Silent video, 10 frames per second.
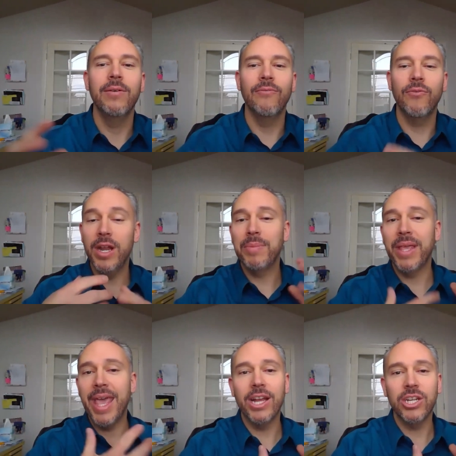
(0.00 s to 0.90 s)
freeing up the
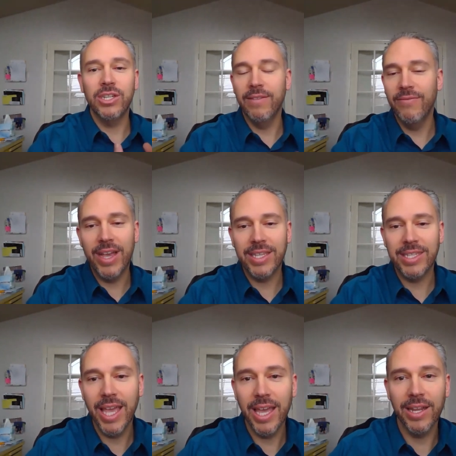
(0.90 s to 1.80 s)
cash to invest
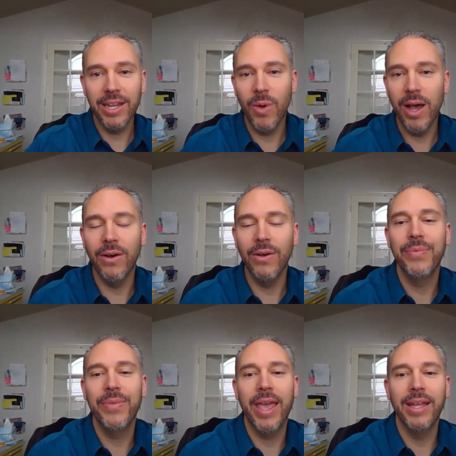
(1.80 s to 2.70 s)
again as well
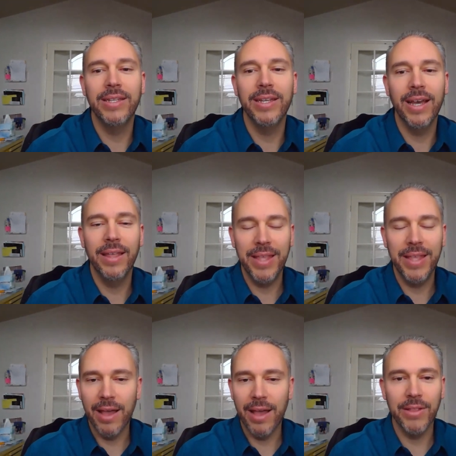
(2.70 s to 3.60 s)
and uh, and
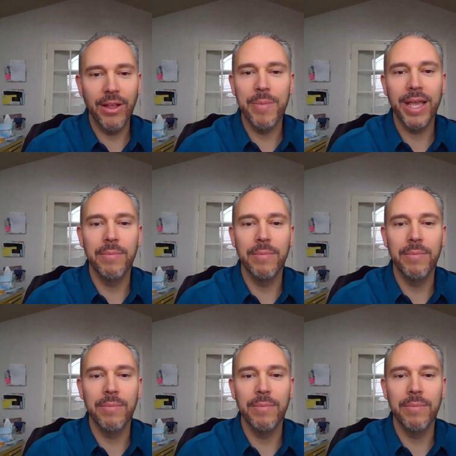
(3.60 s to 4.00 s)
yeah, now you're making